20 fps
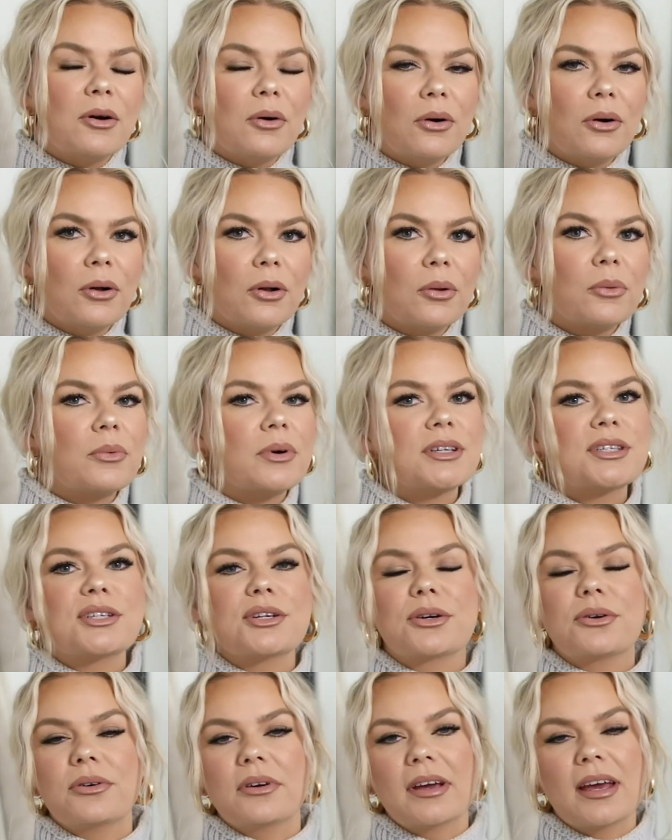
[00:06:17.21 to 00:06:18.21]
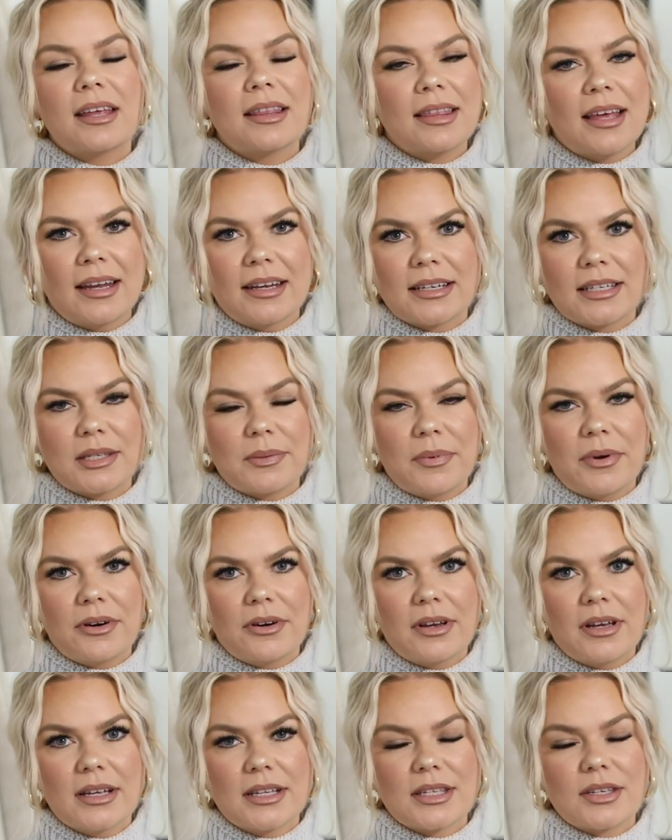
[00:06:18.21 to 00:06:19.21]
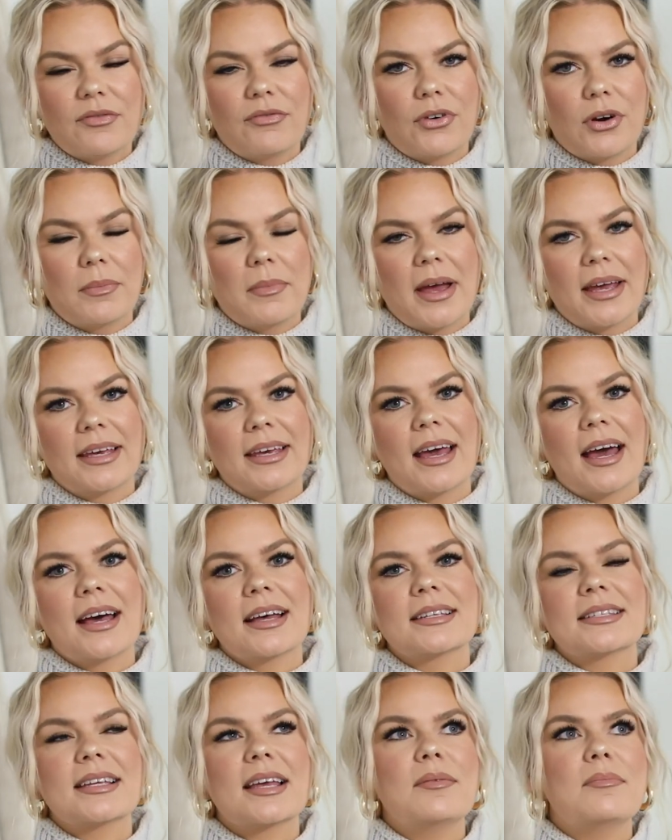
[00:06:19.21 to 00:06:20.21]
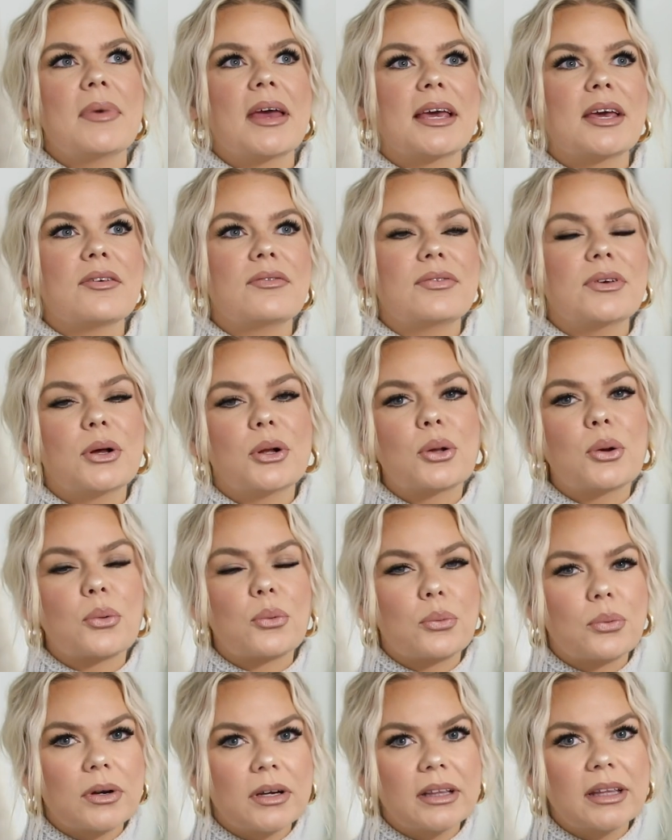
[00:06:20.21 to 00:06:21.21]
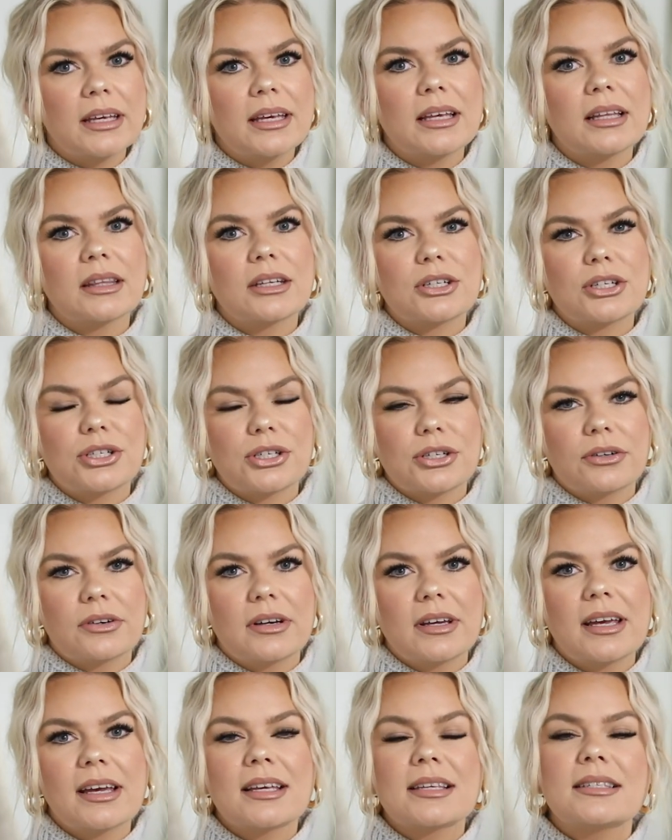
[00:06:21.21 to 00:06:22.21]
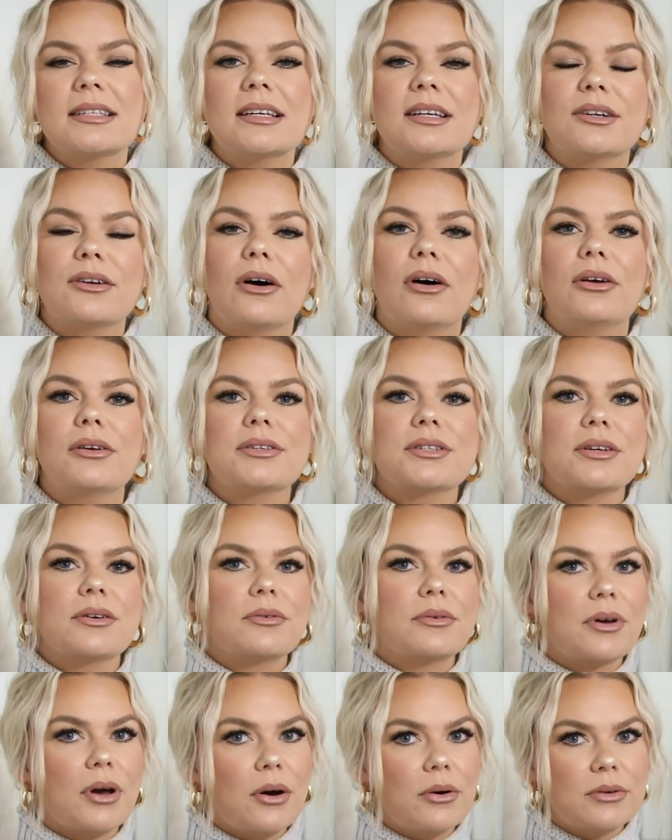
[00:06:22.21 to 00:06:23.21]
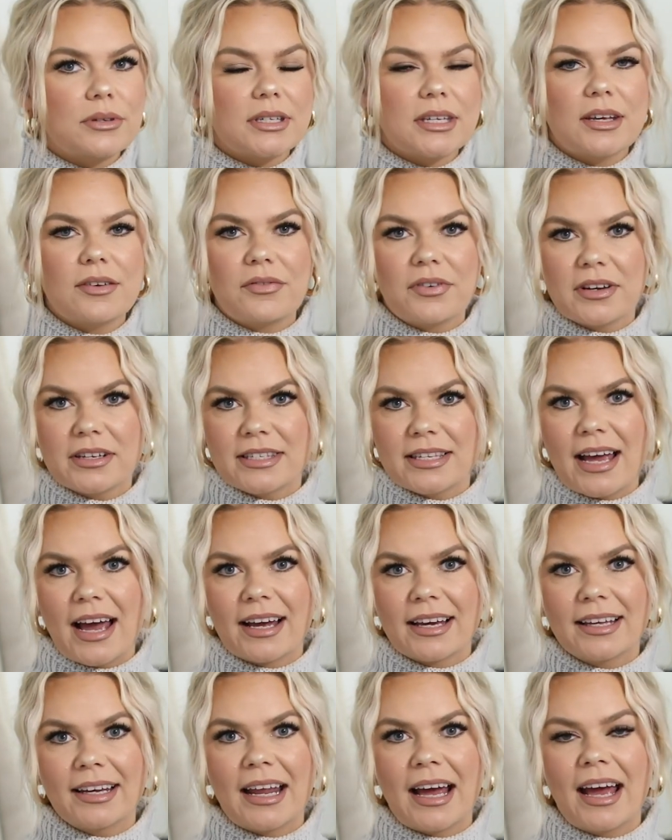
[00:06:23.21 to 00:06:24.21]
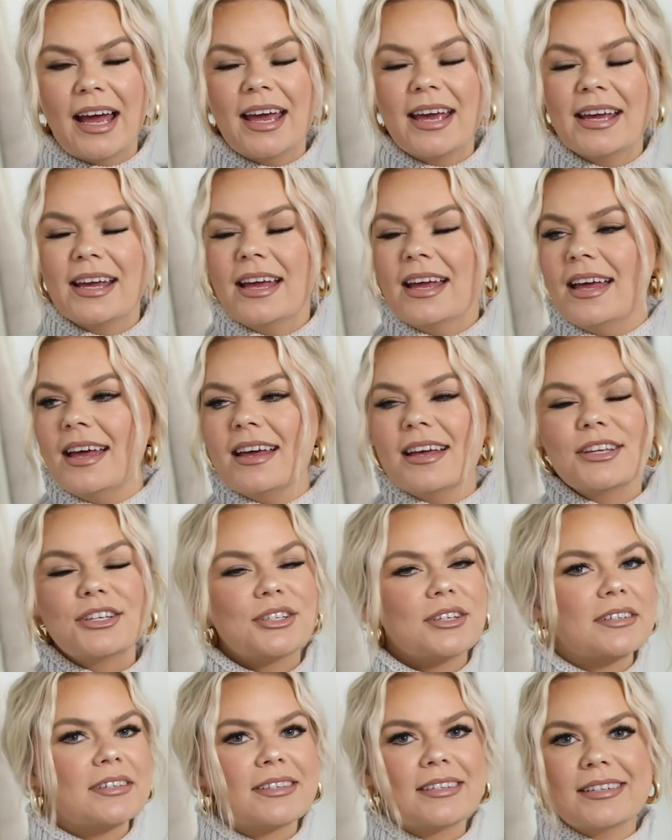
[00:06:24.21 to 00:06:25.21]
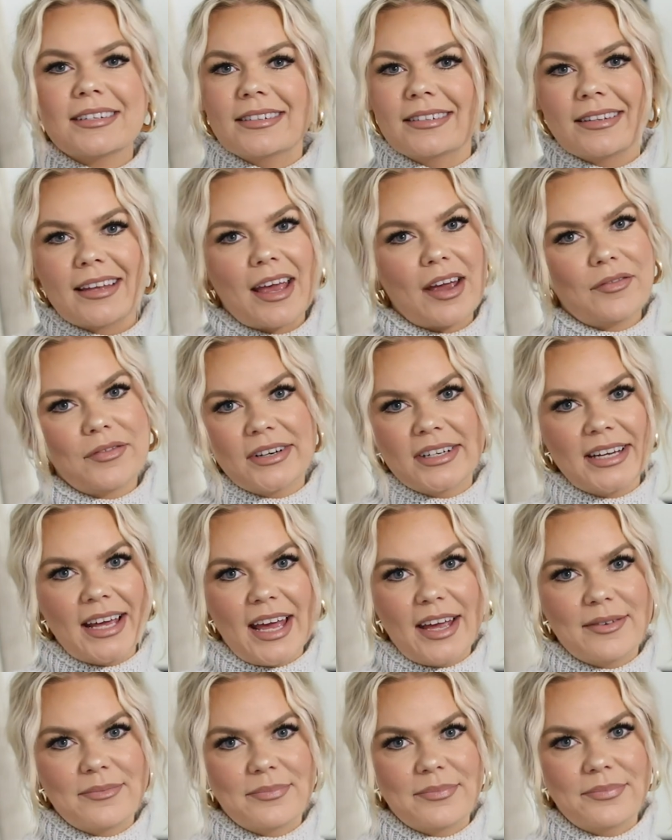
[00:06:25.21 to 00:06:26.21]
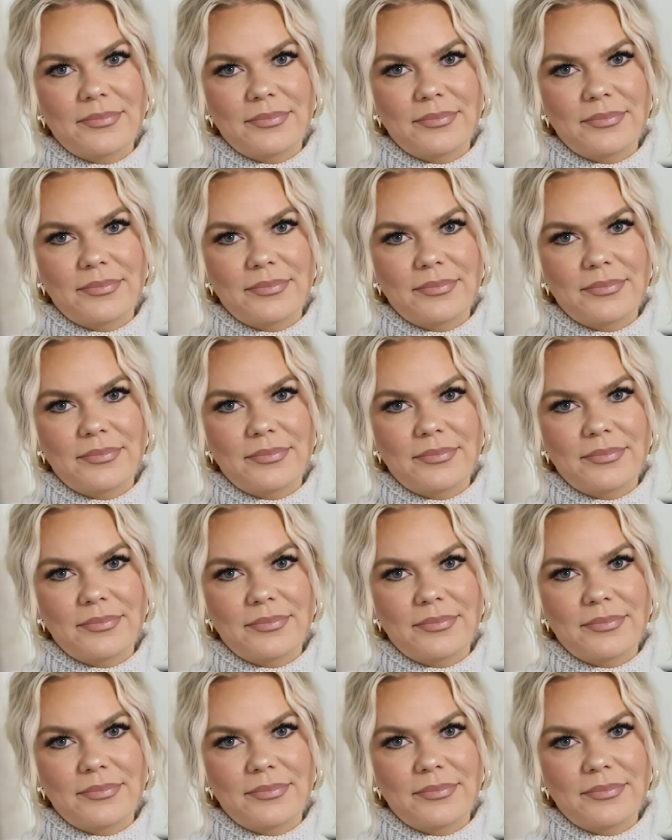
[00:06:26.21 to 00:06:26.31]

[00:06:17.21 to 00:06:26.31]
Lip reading: goal was to create that experience for my guests and make it feel really luxurious and also cozy for Zach and I just every day.